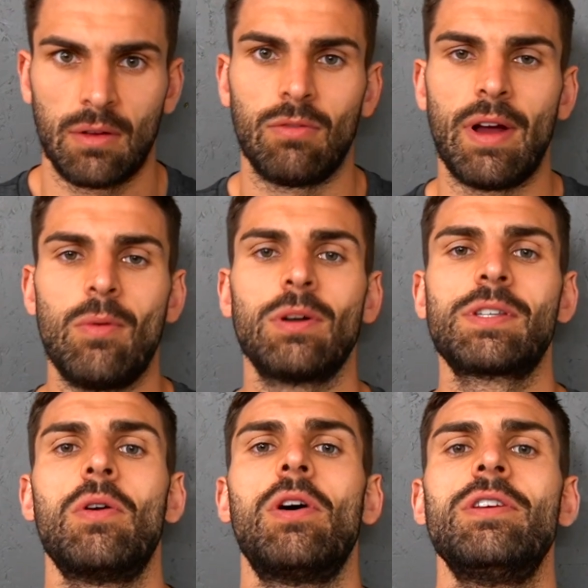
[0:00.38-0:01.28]
Right, what's
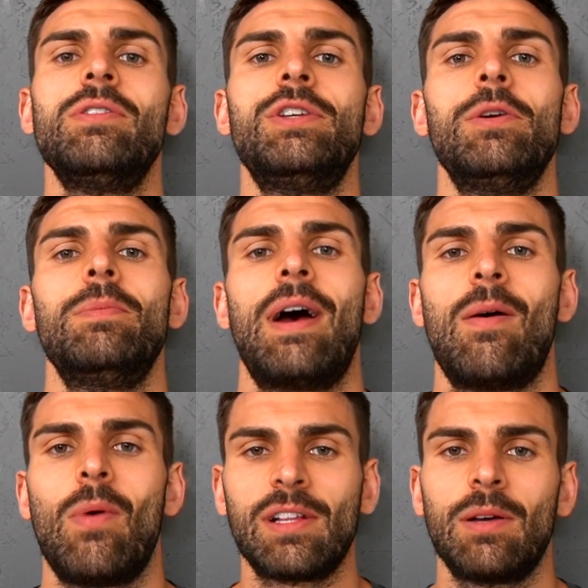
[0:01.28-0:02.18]
going on YouTube? Now
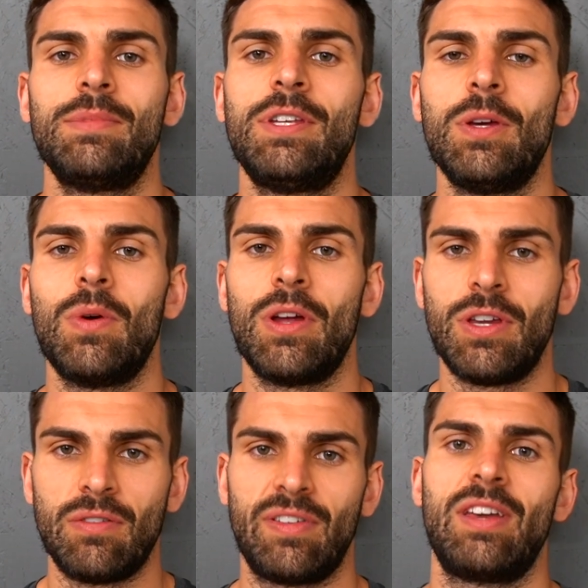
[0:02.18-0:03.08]
welcome to a
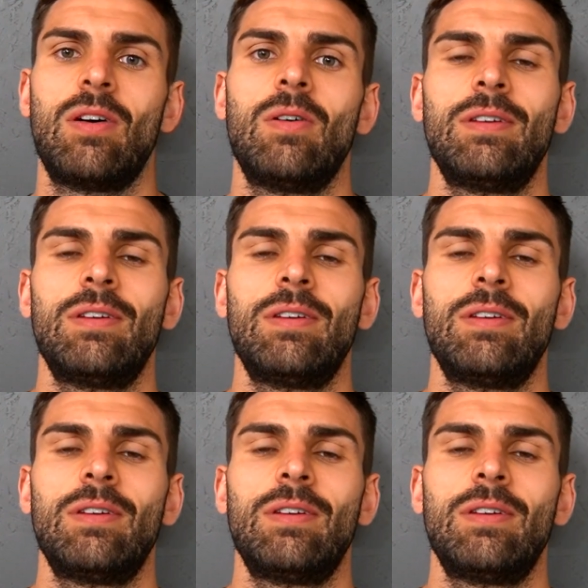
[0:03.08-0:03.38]
new video.